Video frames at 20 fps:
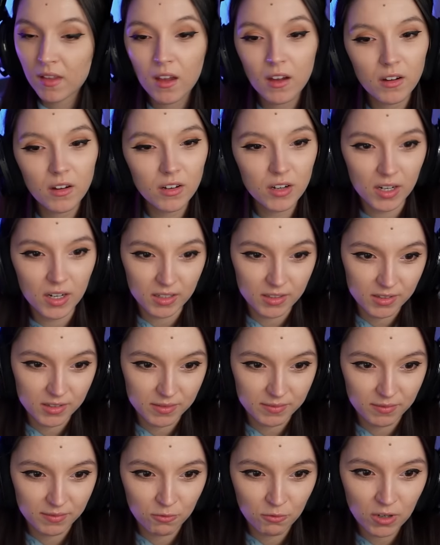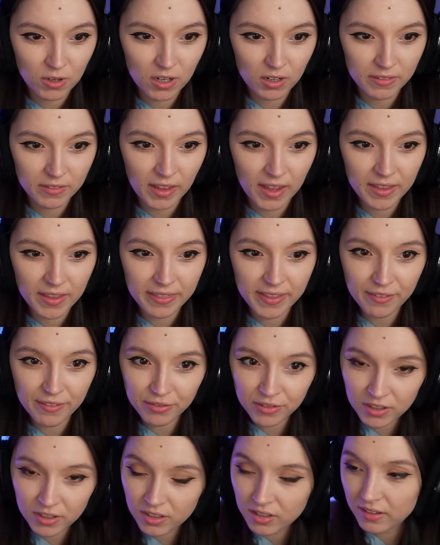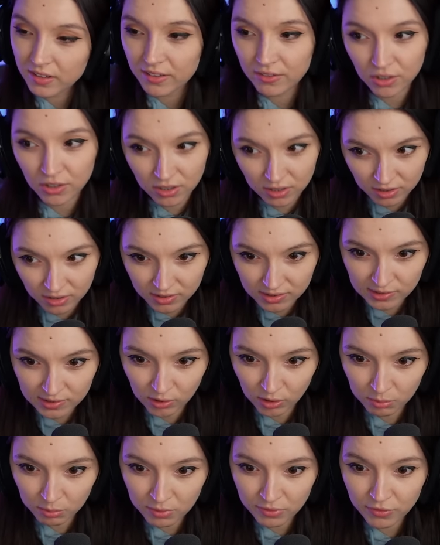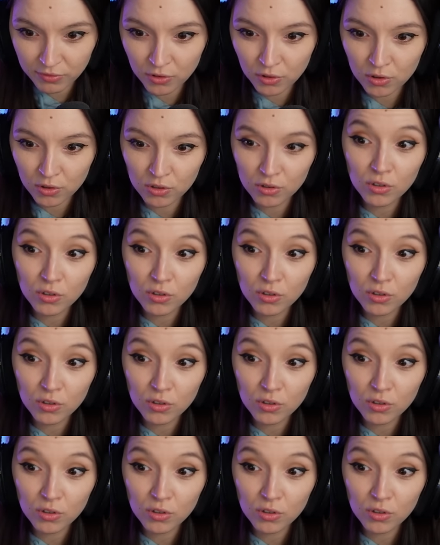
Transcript: Alright, well, I definitely never heard the song before,